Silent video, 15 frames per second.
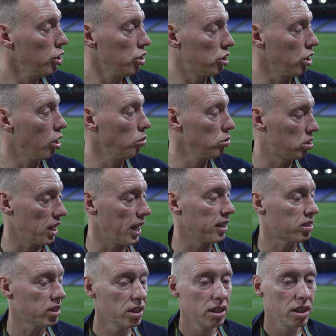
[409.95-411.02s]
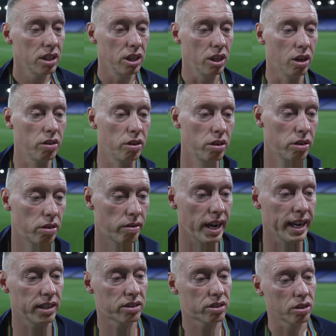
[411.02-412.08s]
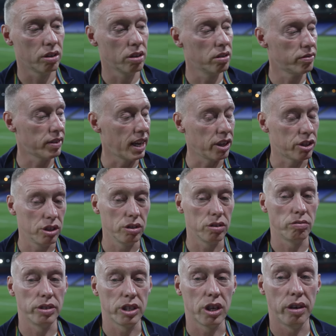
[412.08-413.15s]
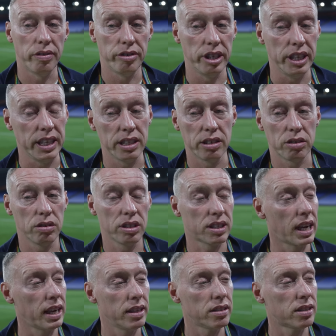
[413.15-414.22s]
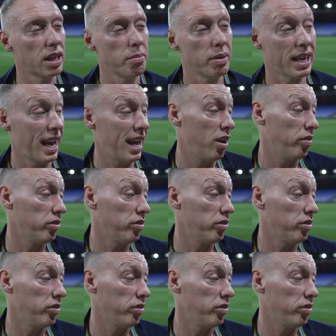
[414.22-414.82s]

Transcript: shows that, you know, the right sort of attitude and recovery, he'll do exactly the same again.